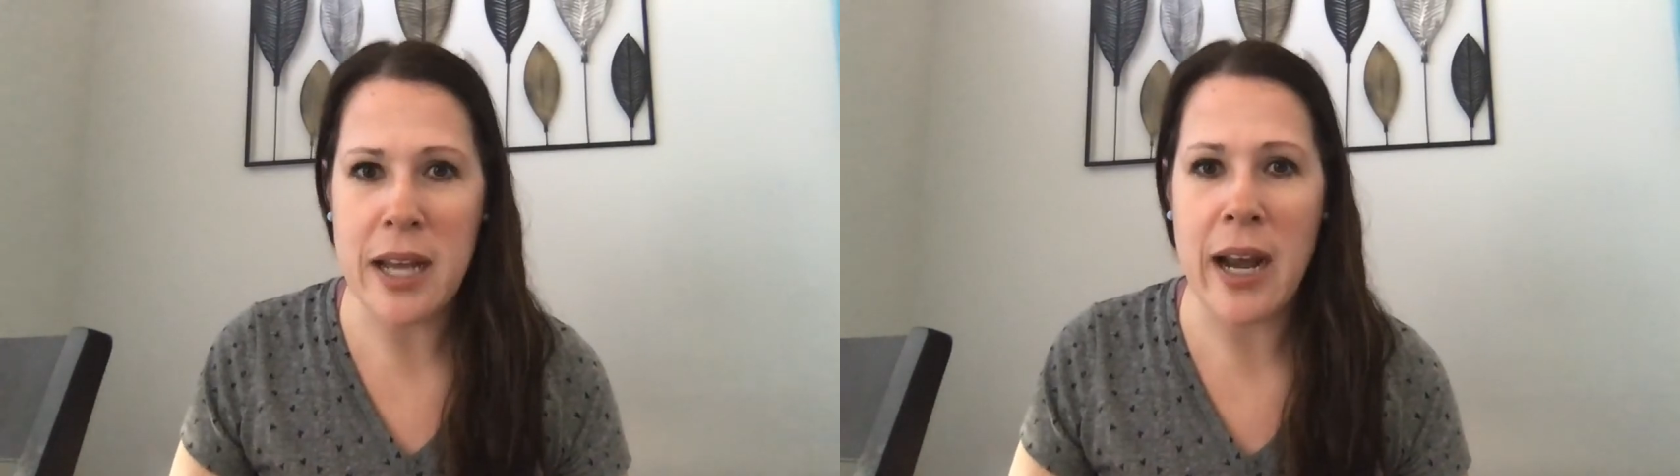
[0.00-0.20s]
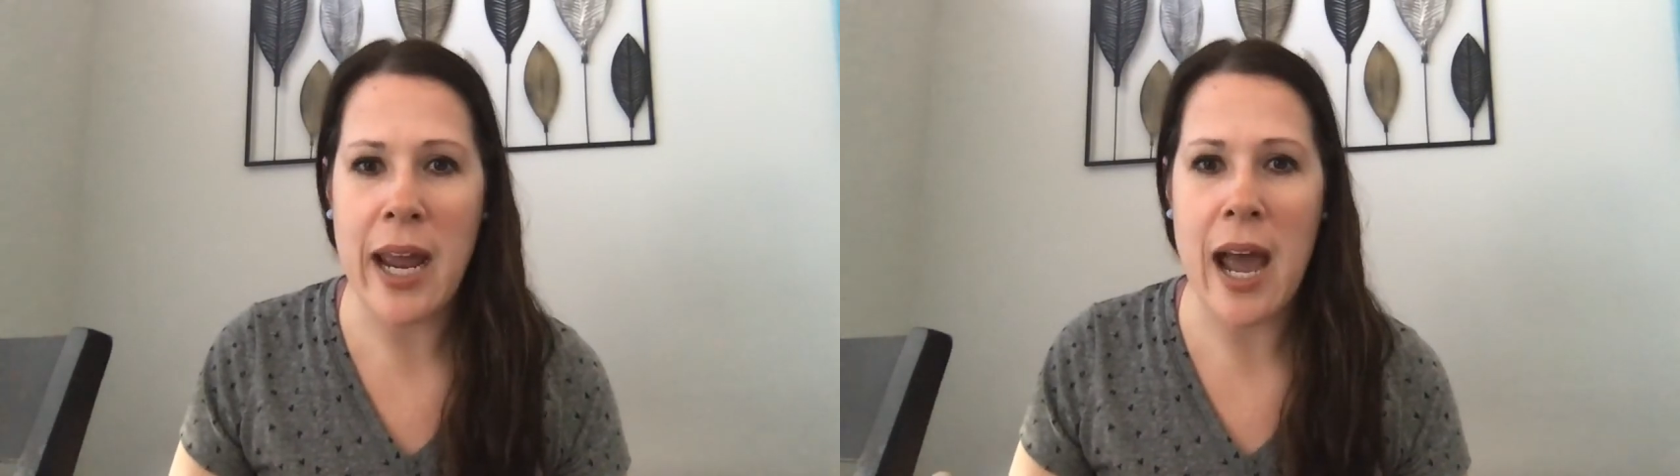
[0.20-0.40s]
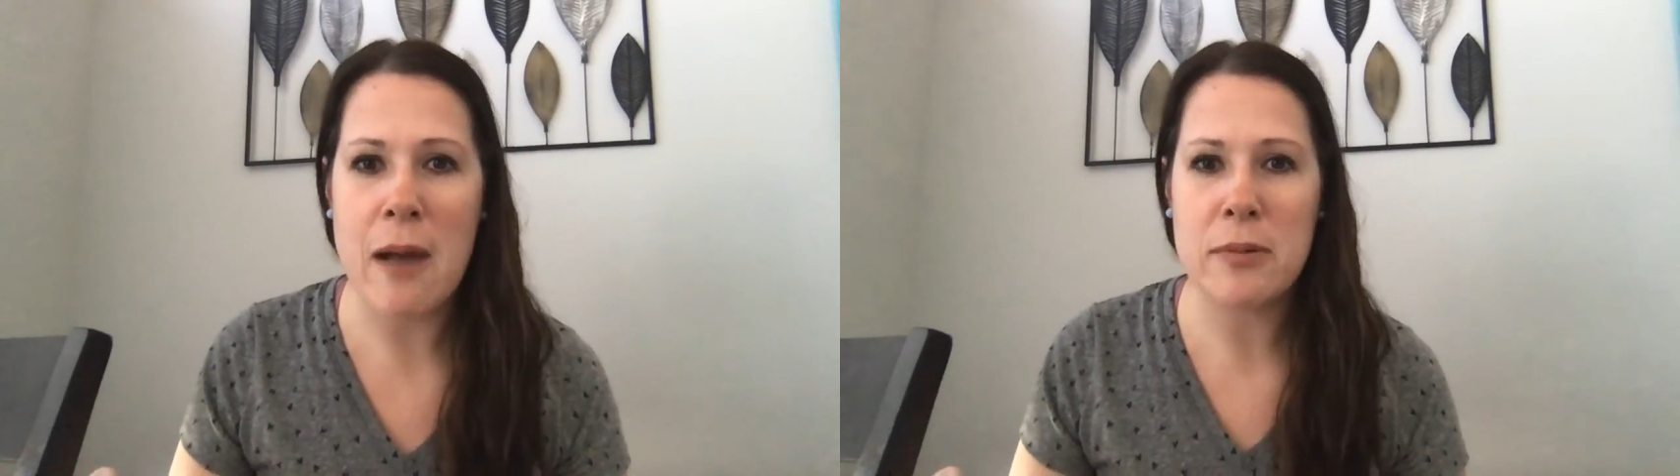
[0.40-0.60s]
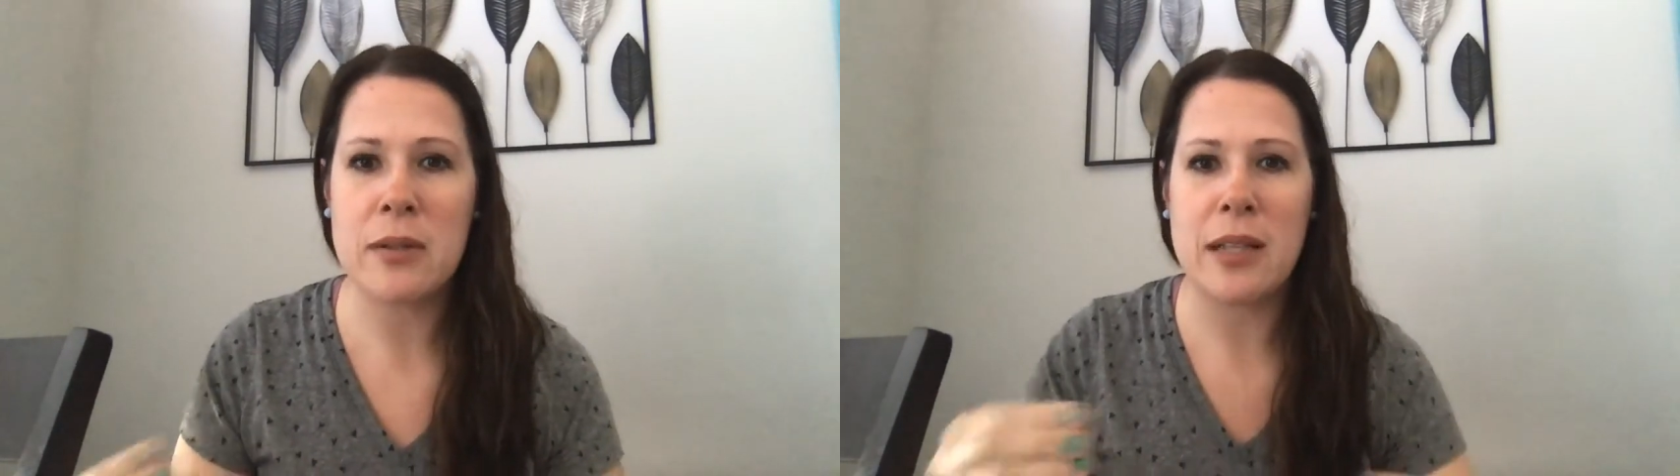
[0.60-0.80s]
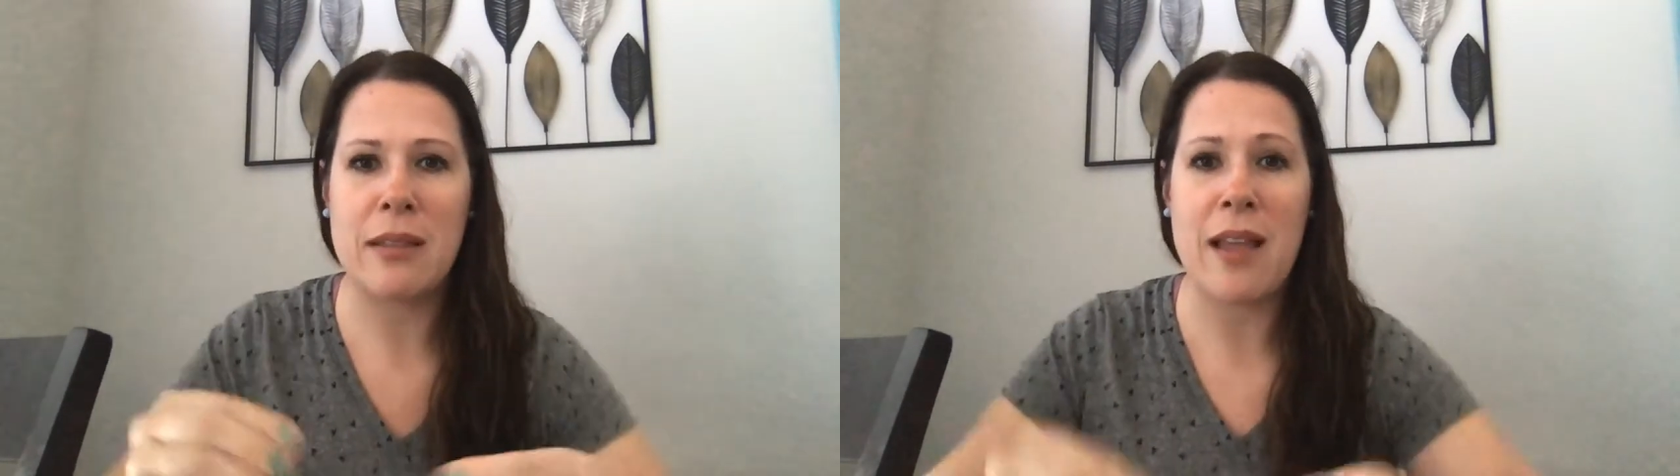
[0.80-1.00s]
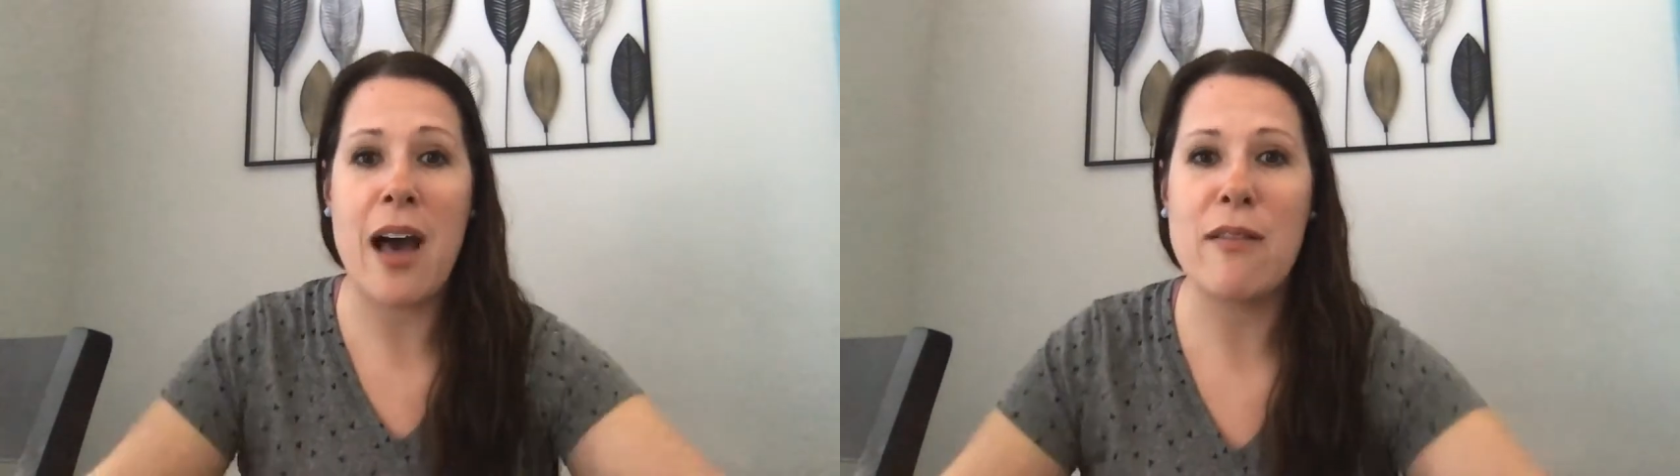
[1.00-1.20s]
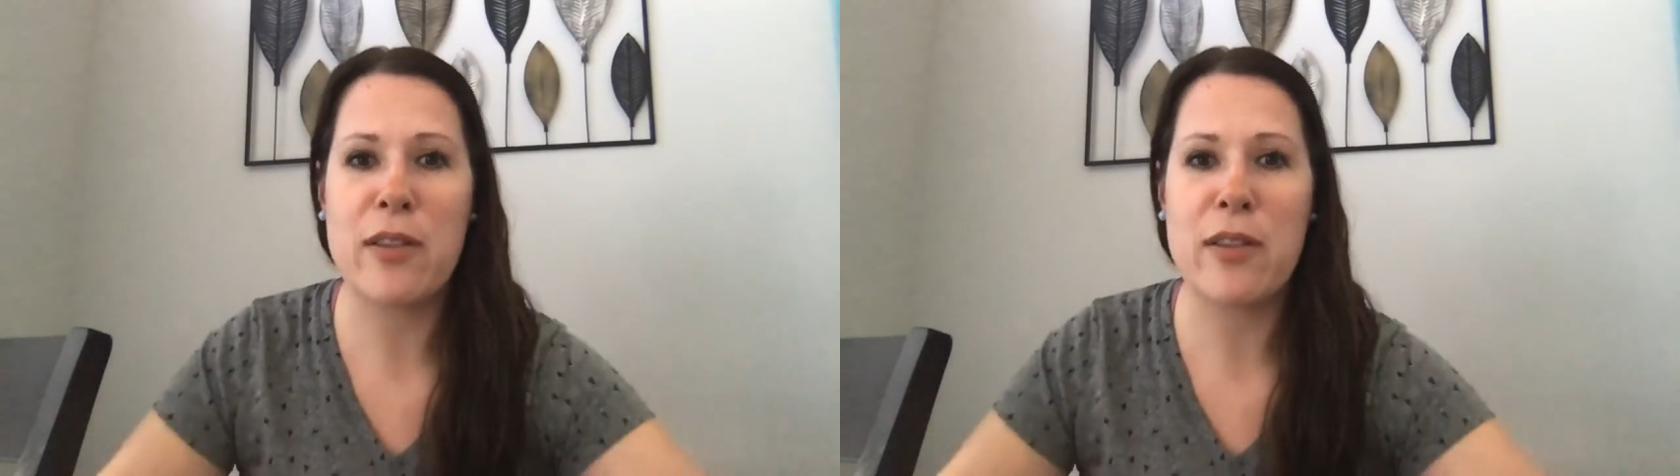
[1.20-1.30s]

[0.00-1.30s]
and i absolutely love